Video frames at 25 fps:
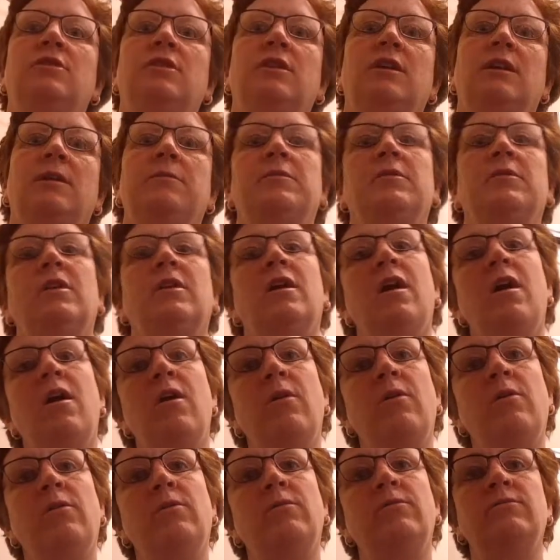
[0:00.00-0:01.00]
look it up and you're like,
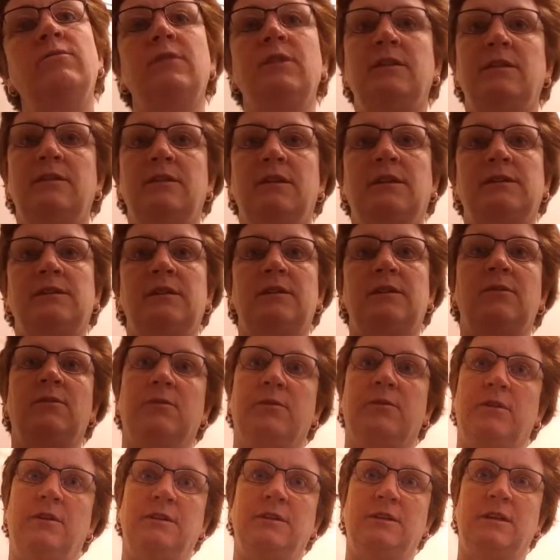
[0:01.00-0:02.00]
oh, it doesn't,
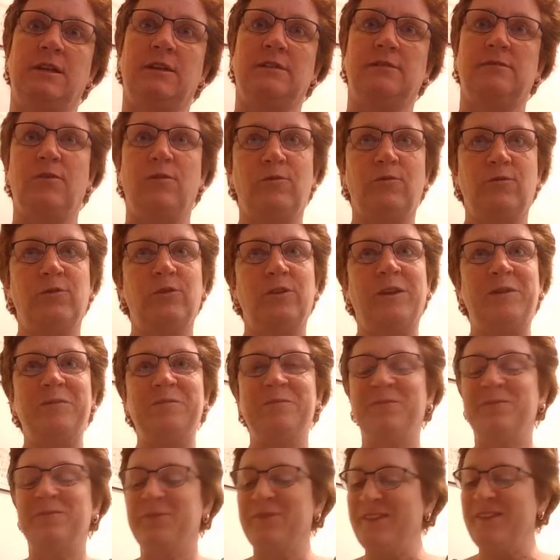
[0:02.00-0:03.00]
or it does, hopefully.
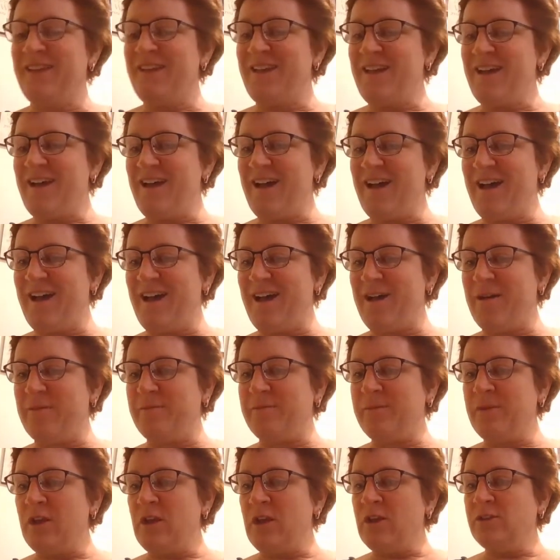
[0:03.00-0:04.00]

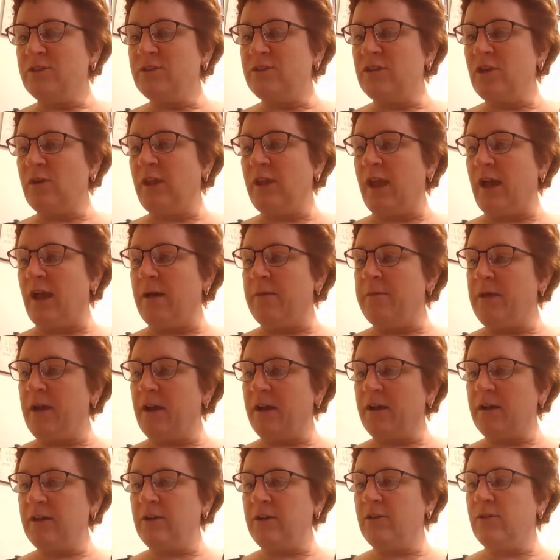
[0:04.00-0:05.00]
So yeah, I'm
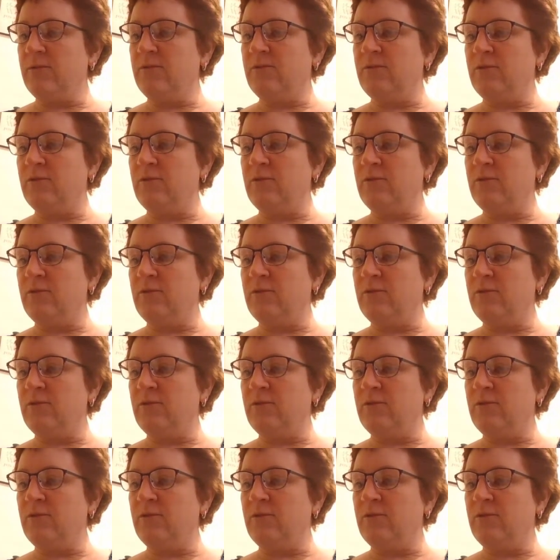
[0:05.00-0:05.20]
not going to go